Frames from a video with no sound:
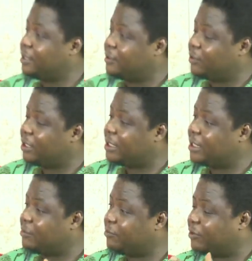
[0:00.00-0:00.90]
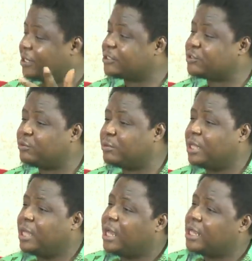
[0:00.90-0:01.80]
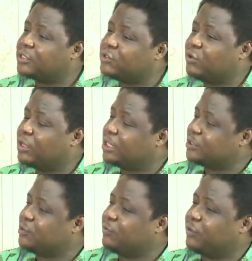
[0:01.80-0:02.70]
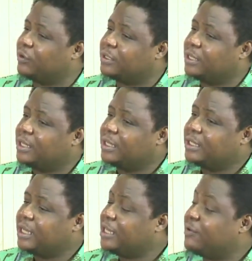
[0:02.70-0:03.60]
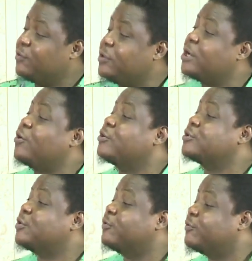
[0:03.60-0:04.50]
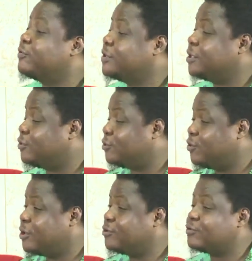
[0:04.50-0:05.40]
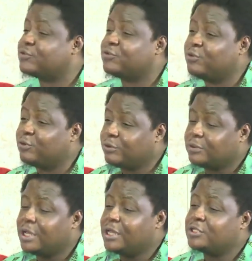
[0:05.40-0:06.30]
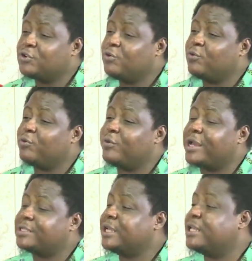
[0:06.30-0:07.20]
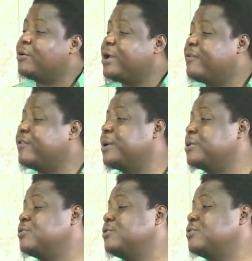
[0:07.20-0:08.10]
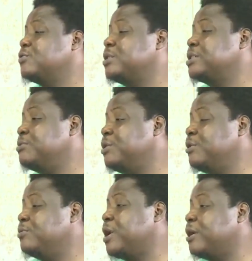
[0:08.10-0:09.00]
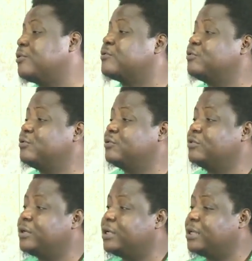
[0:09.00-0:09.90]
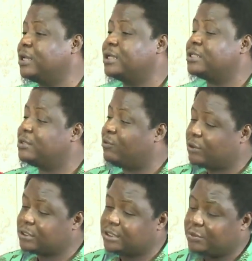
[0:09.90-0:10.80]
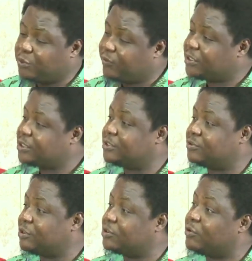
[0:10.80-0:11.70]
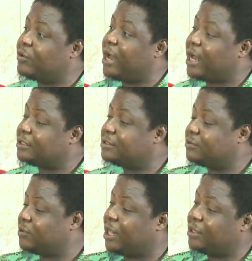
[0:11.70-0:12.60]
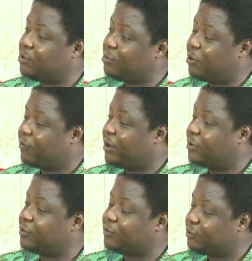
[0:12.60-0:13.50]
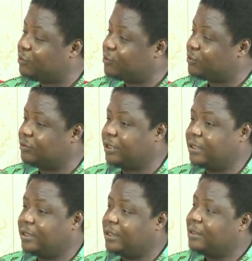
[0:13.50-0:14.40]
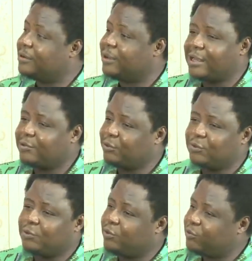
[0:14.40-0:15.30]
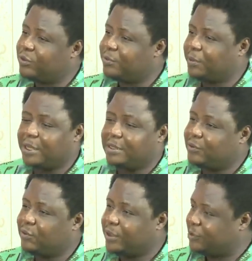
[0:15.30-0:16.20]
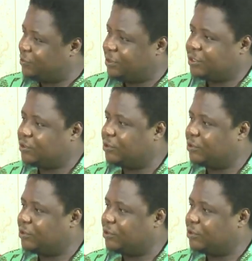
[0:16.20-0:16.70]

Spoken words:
kidnap for ransom, and so on and so forth. Then even the cost of going to school. So we are saying that we have about 20 million out of school children. The worsening poverty situation will add to that number of out of school children. I don't want to go deeper into education.